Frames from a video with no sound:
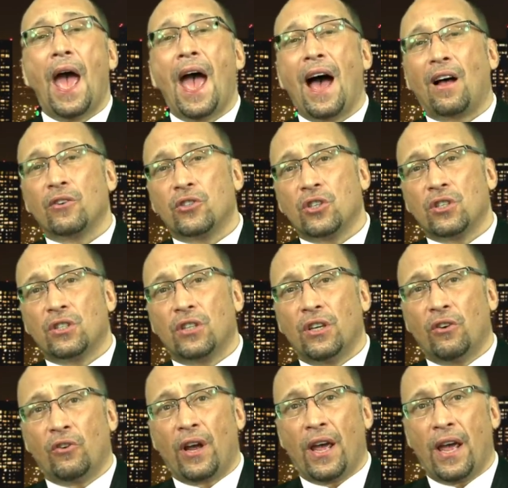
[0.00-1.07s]
Al
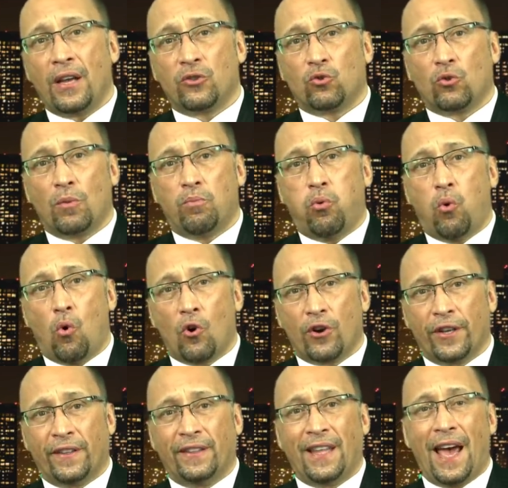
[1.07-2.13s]
Jazeera has
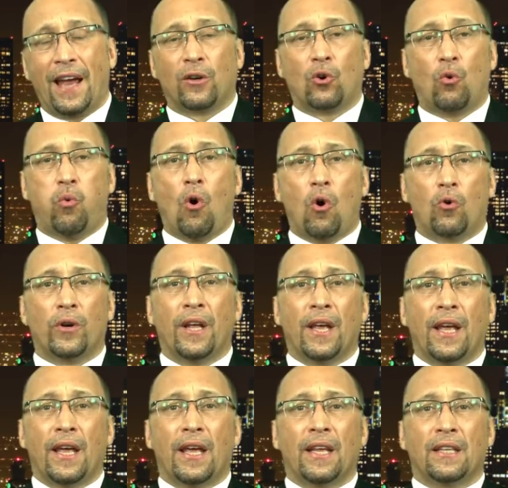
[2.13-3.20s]
reported that, quote,
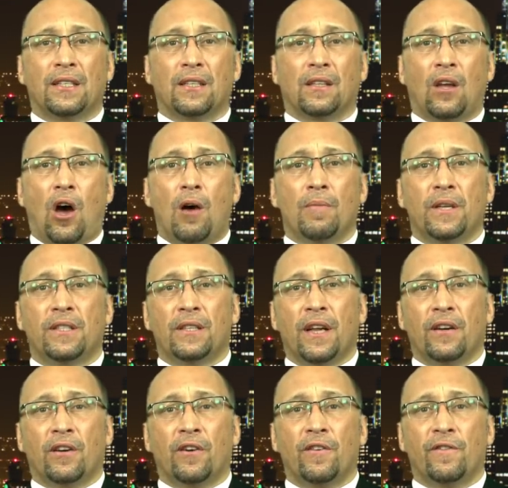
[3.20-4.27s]
Islamists
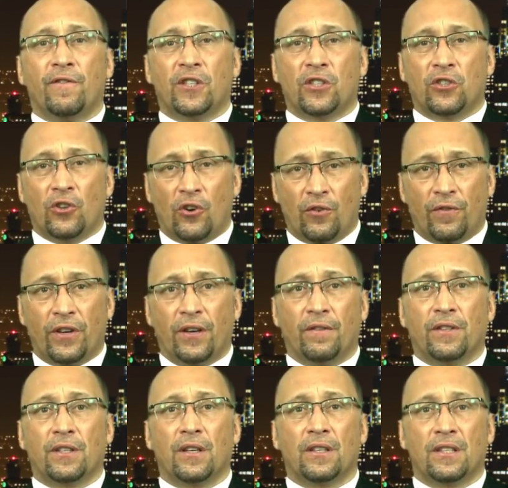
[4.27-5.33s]
and
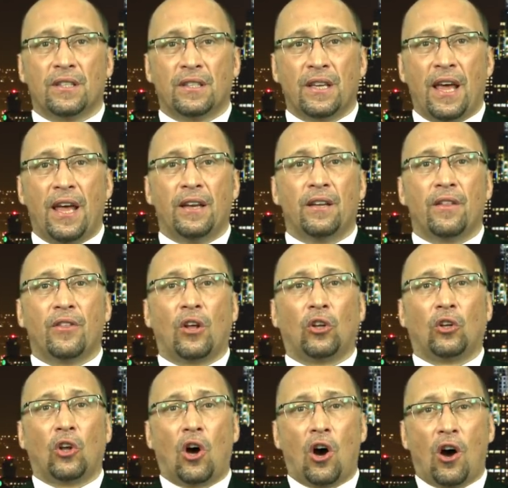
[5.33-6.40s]
conservatives said the
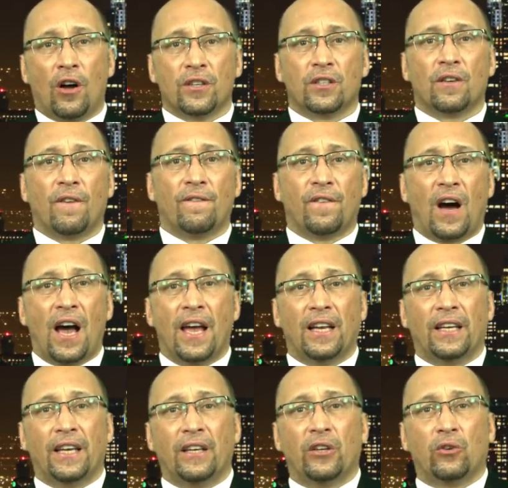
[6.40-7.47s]
laws
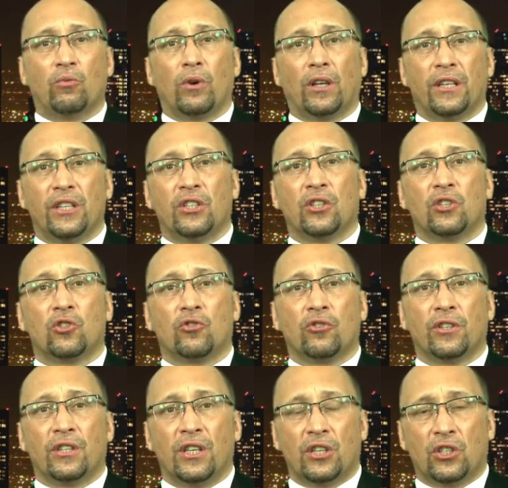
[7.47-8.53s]
violated religious
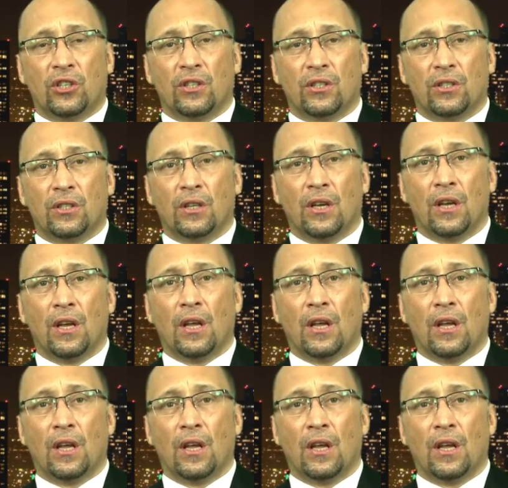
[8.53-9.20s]
traditions